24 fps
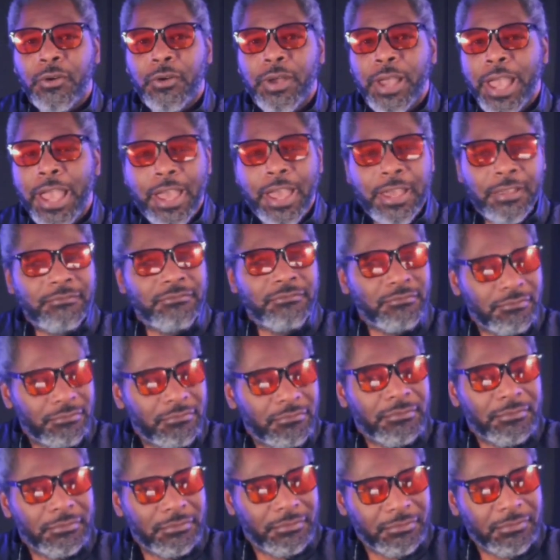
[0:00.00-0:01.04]
And
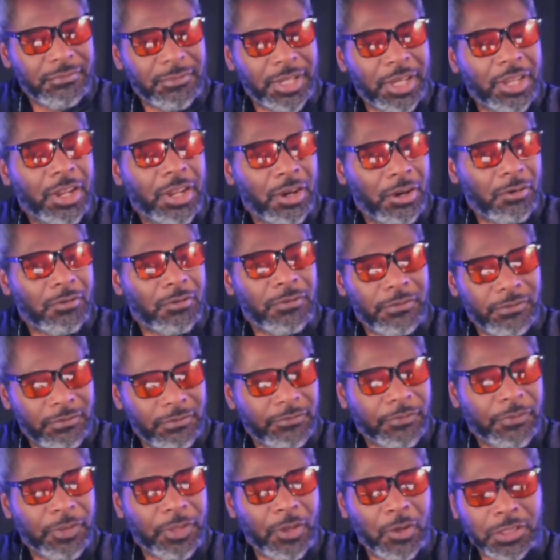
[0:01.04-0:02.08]

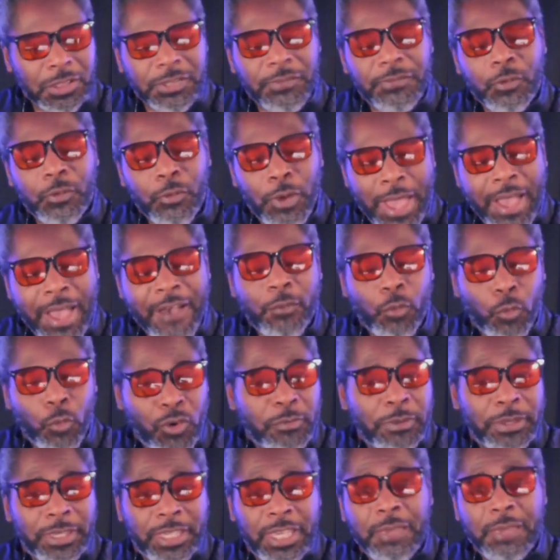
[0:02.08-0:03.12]
for those of you who have
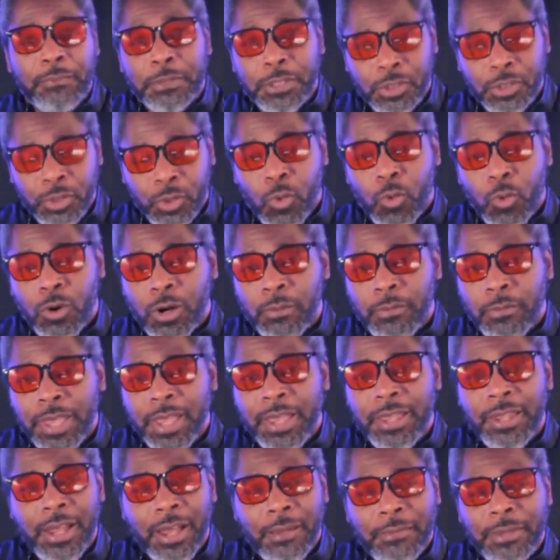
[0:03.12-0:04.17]
been keeping score,
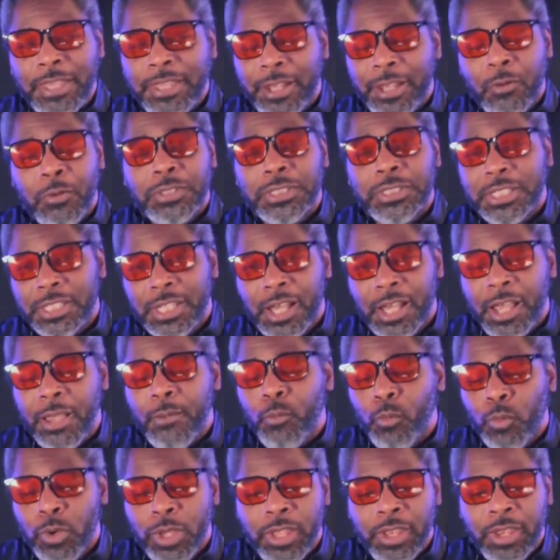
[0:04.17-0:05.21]
man, I mean, there was a
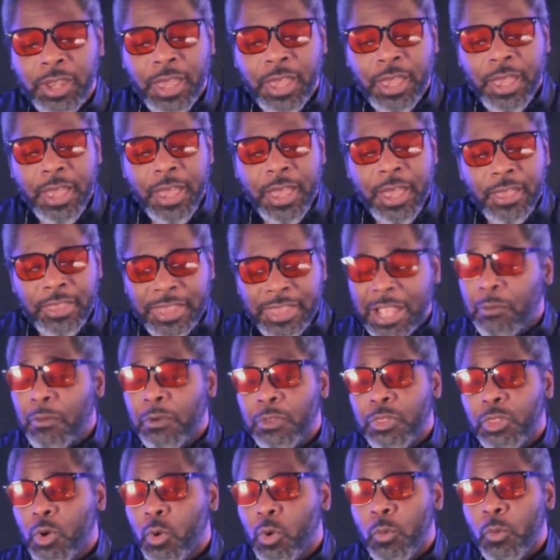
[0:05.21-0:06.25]
time when they were
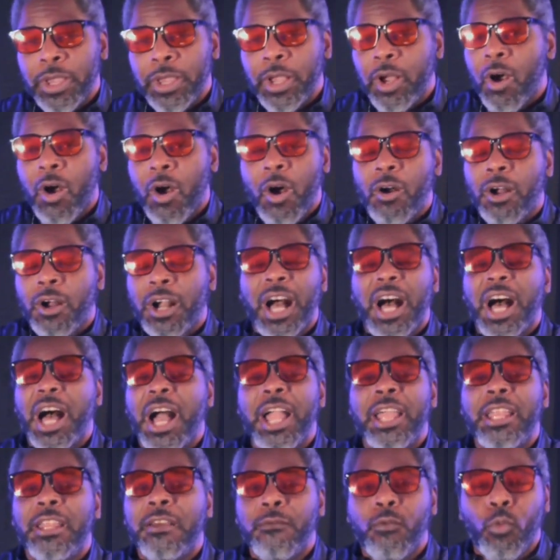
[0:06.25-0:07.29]
throwing all
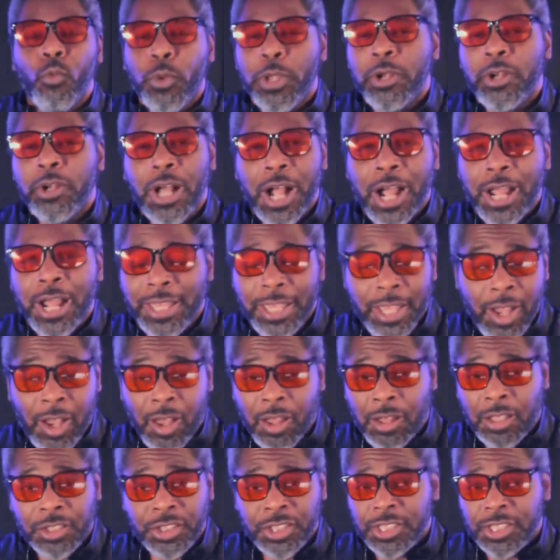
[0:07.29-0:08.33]
kind of weird
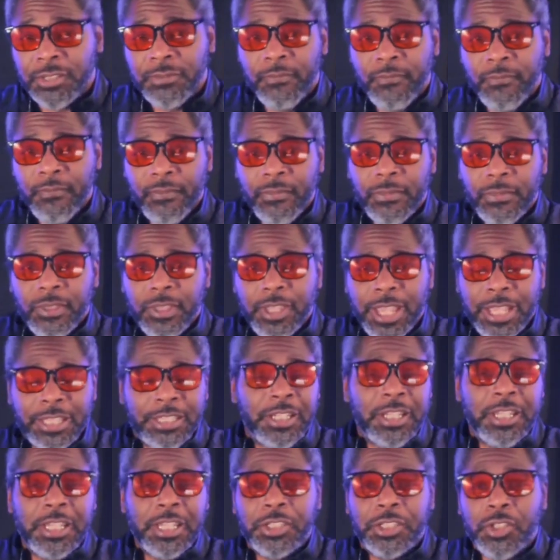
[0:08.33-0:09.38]
ideology
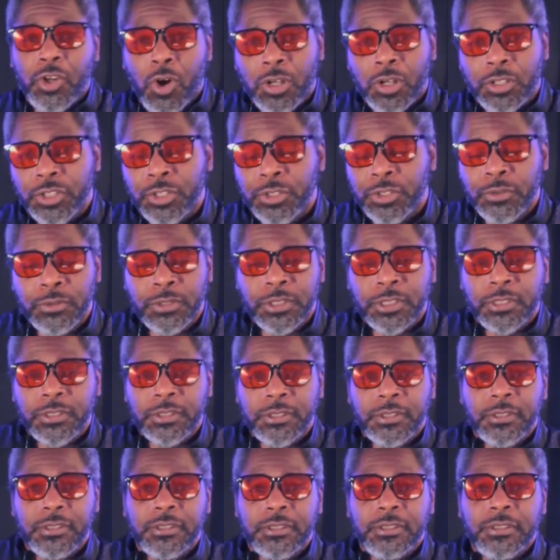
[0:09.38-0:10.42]
into these cartoons
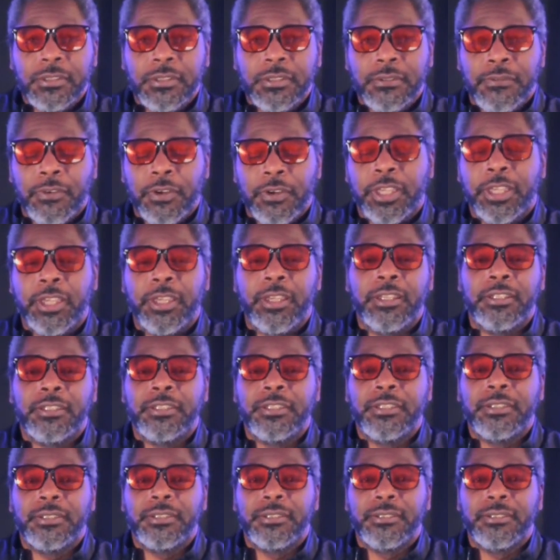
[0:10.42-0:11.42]
for kids.